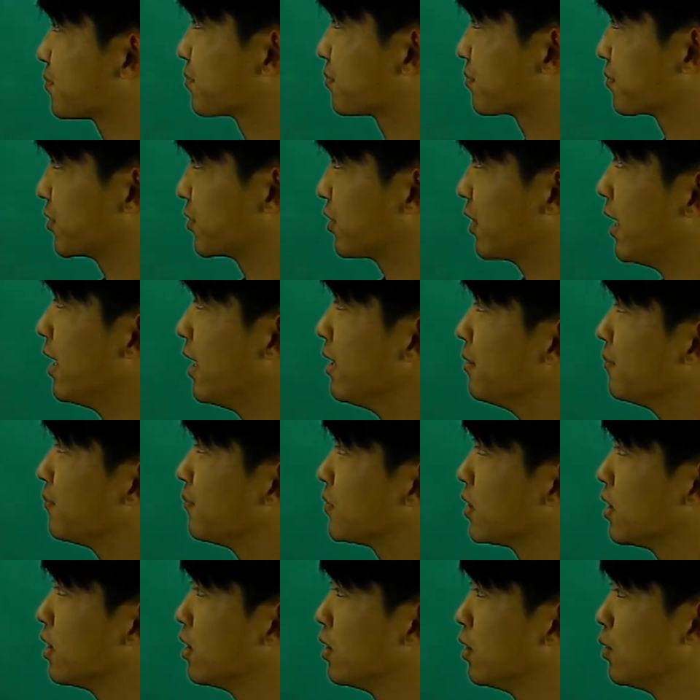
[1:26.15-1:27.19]
okay,
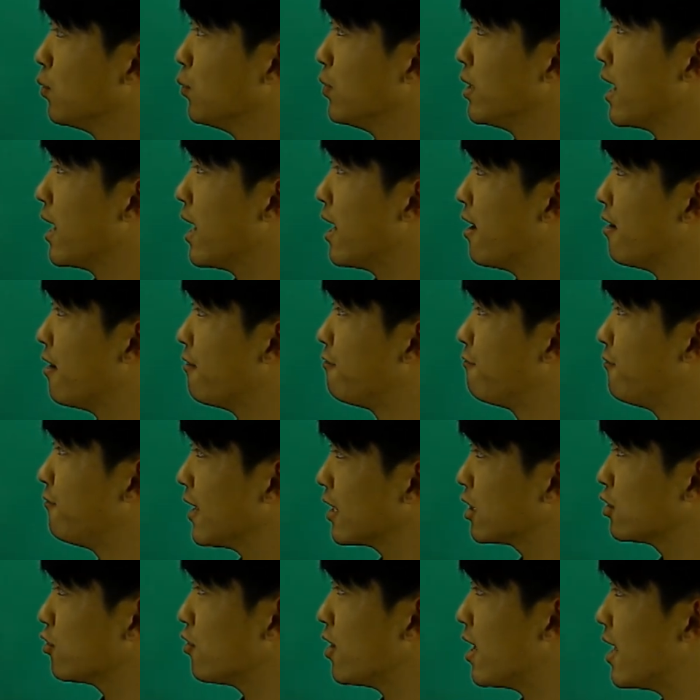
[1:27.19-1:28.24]
we have
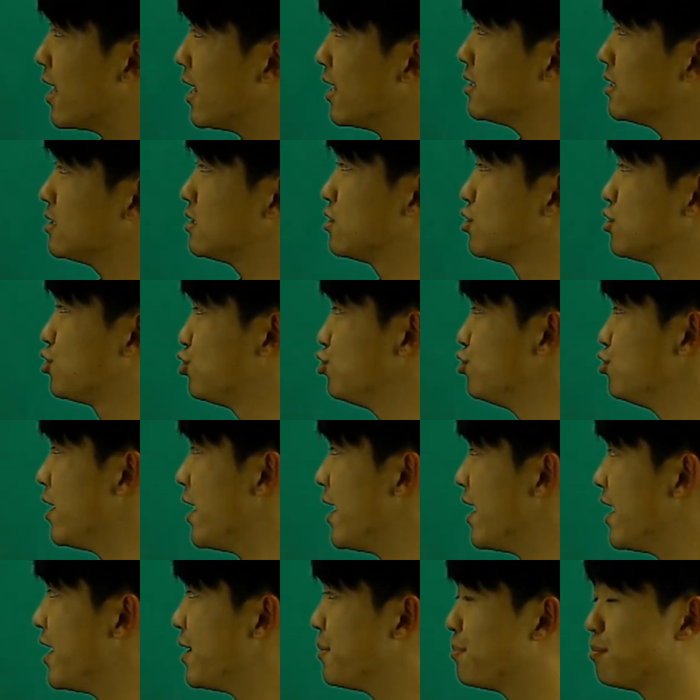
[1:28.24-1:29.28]
factorize
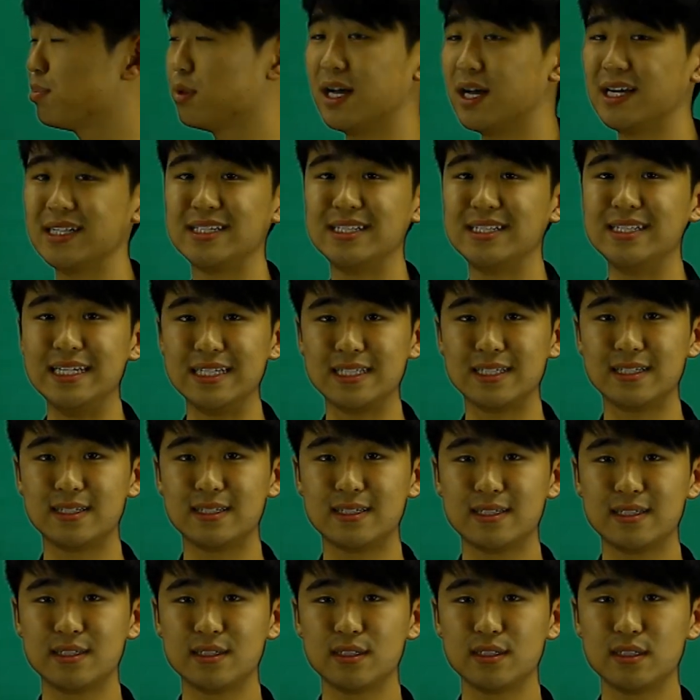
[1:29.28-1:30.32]
2a plus 6.
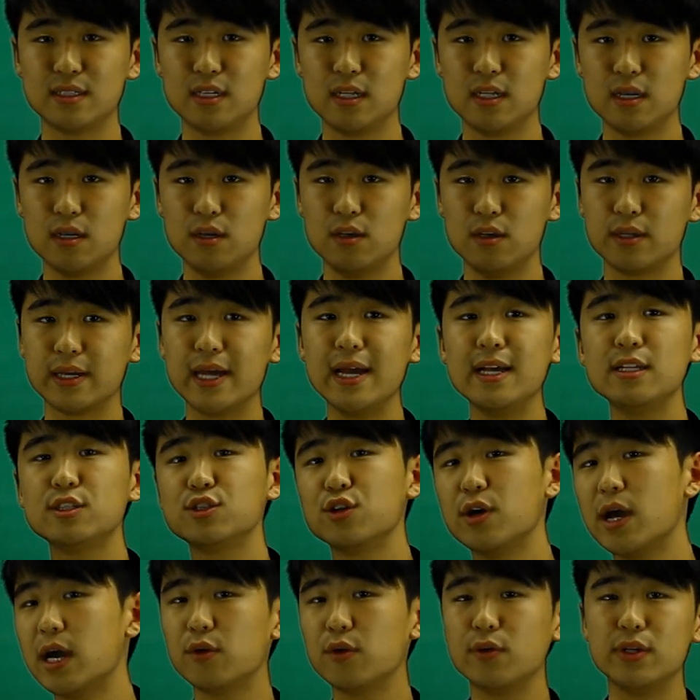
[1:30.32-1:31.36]
Okay, so
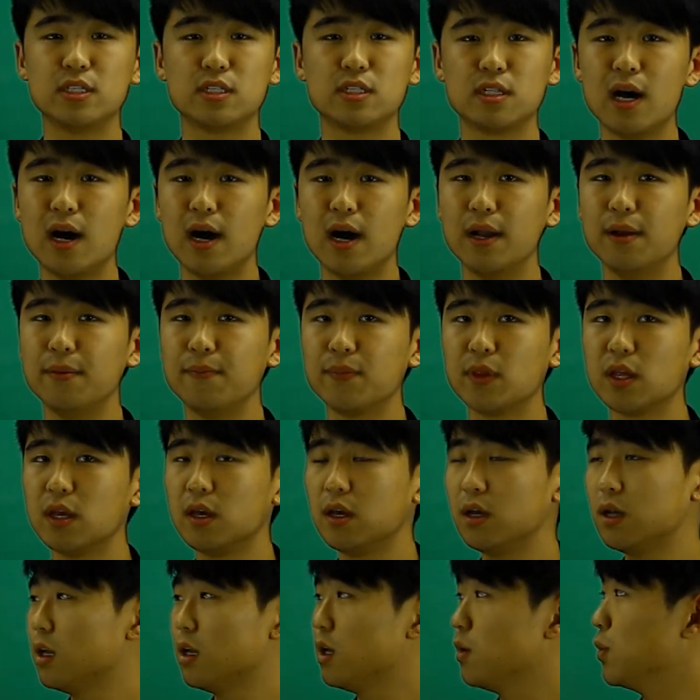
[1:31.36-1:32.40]
how do we start?
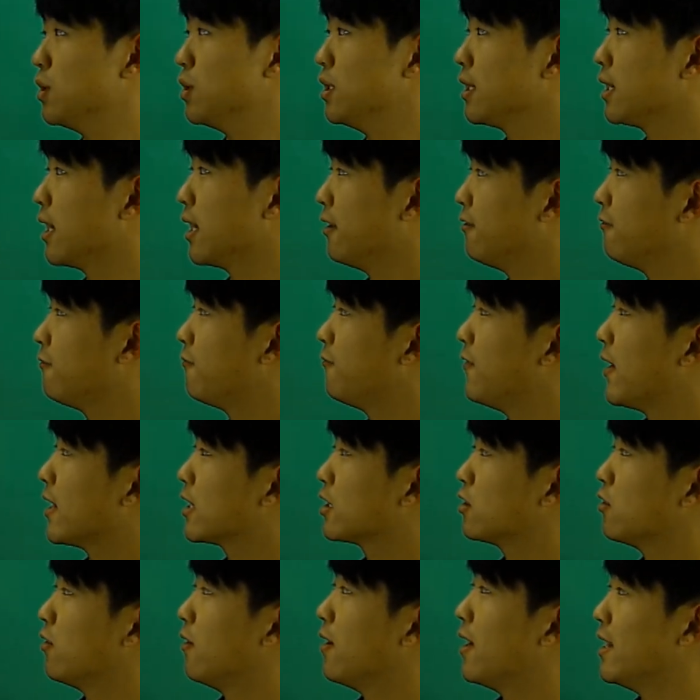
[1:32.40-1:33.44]
Well, again,
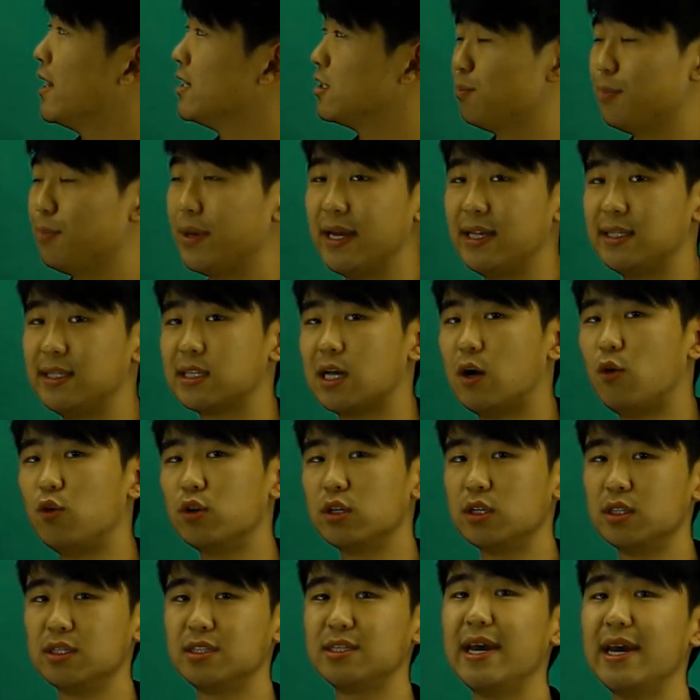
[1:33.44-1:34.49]
factorize means I
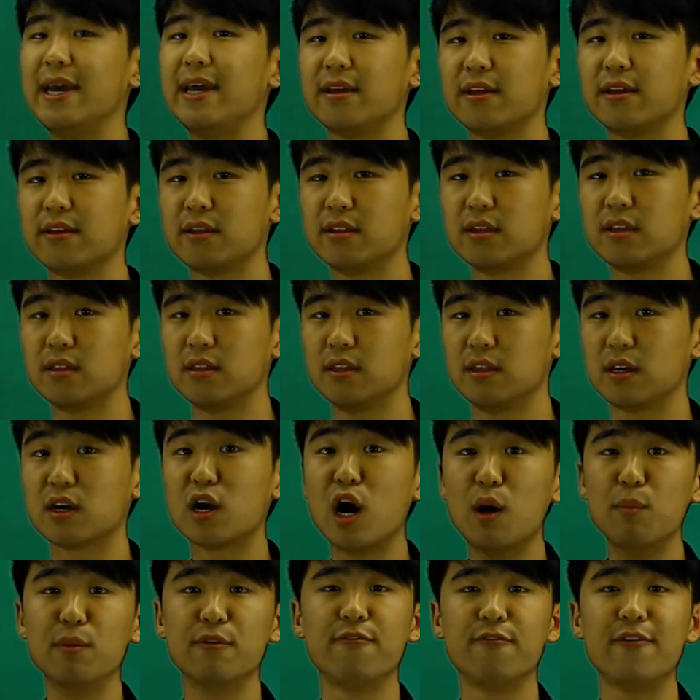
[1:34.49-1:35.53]
want to take the
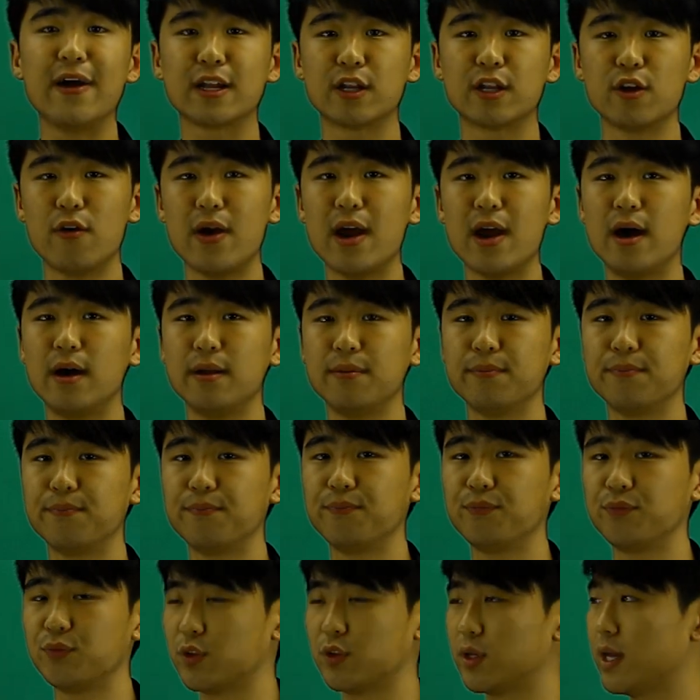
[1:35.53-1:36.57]
common factor out.
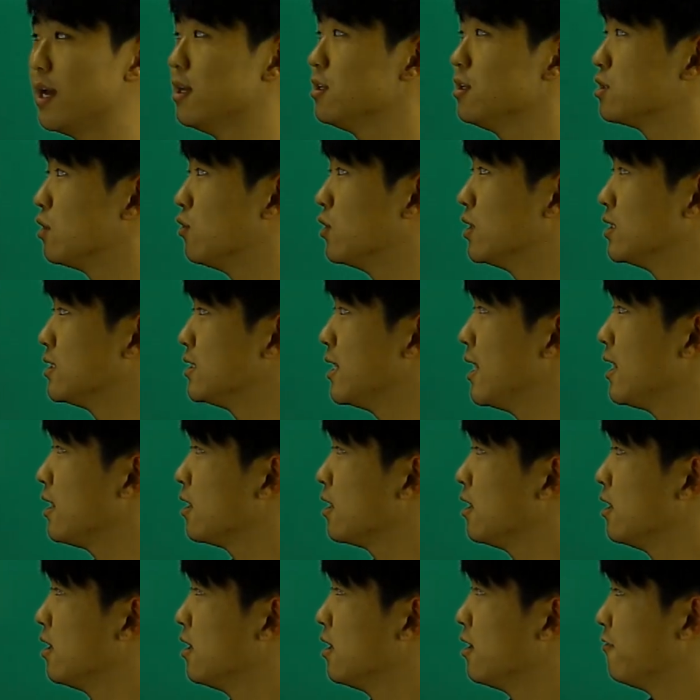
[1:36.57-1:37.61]
Okay, so I want to take
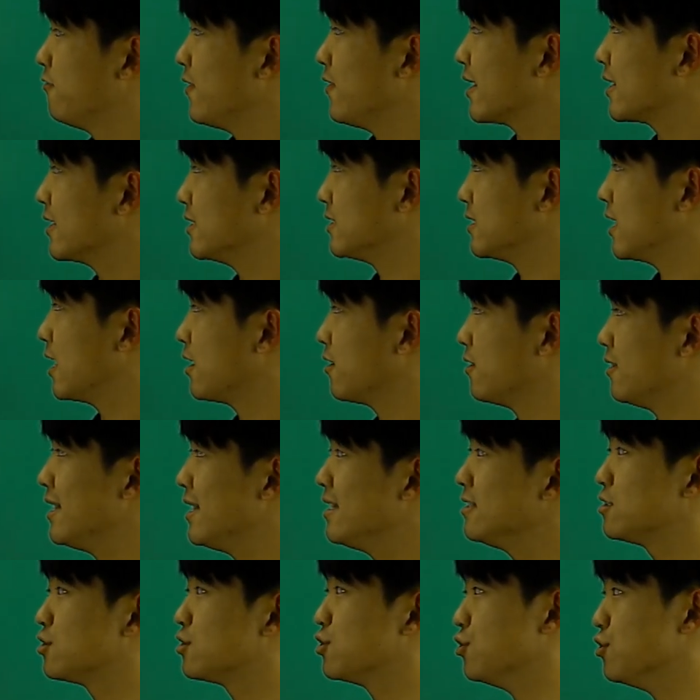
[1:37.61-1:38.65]
factors out of
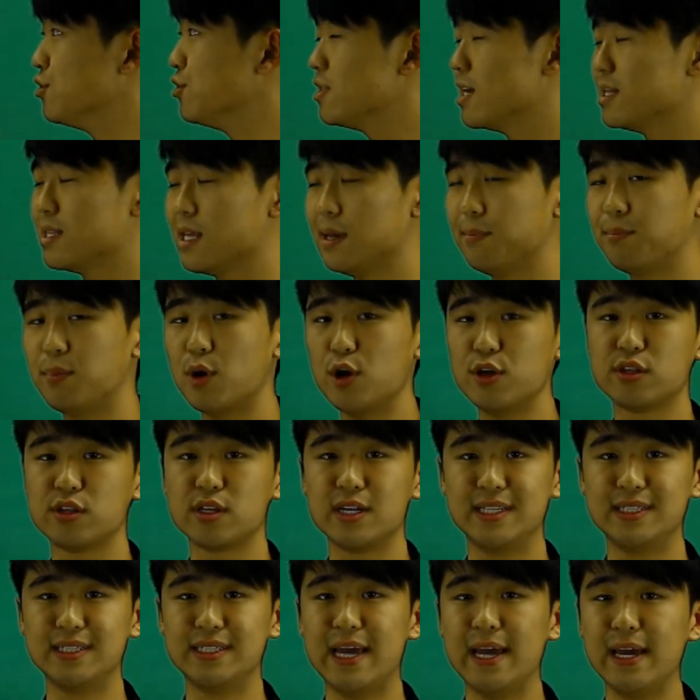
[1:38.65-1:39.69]
these two that they both
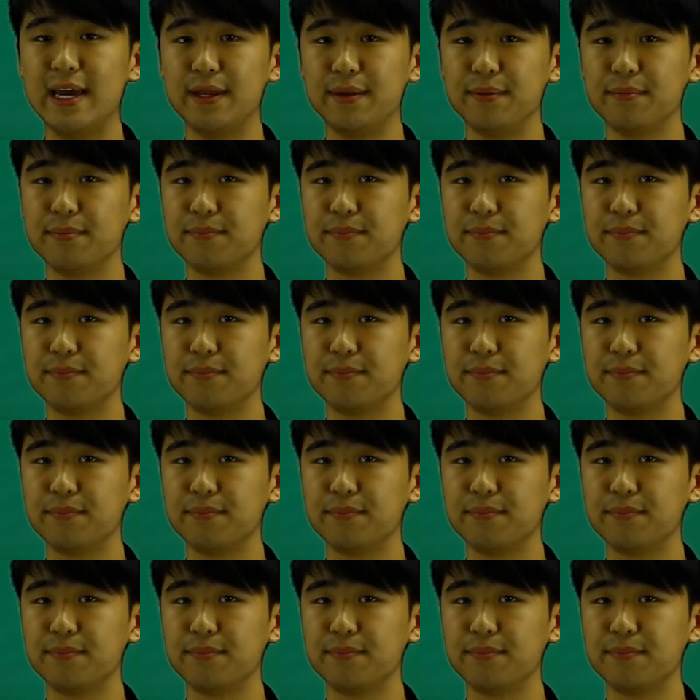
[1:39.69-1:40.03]
contain.